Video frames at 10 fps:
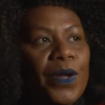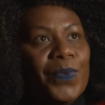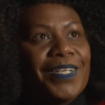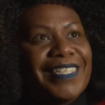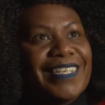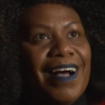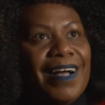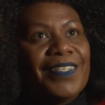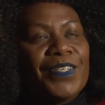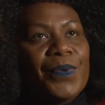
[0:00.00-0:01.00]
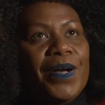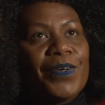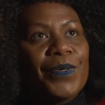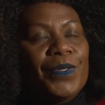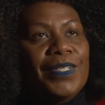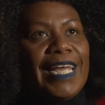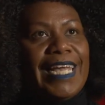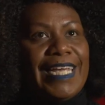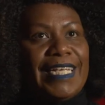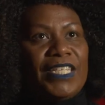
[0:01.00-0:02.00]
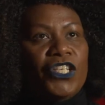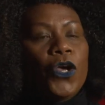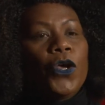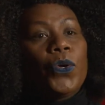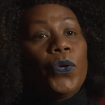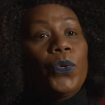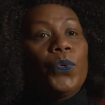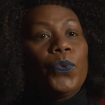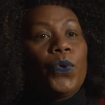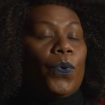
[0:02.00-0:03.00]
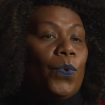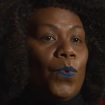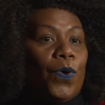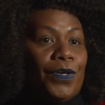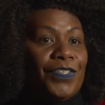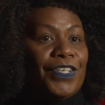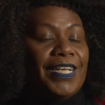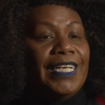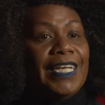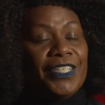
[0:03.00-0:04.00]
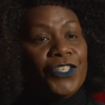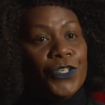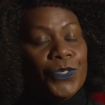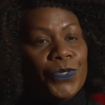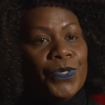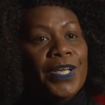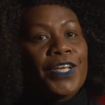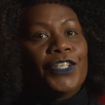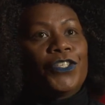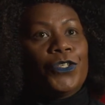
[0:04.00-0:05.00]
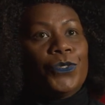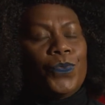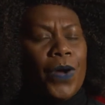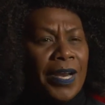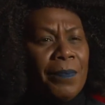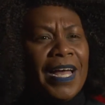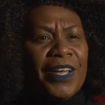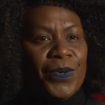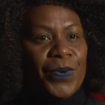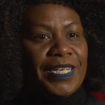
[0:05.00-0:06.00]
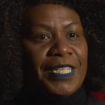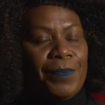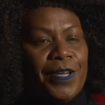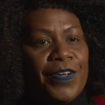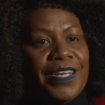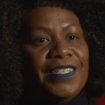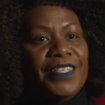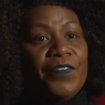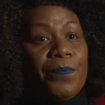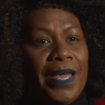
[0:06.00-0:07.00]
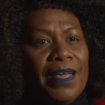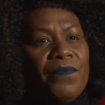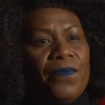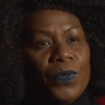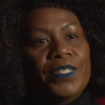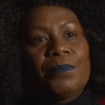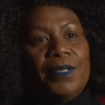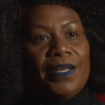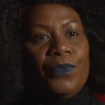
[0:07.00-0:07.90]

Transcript: wanted to ask you, Uncle, is who or what led you to write about your experience of being forcibly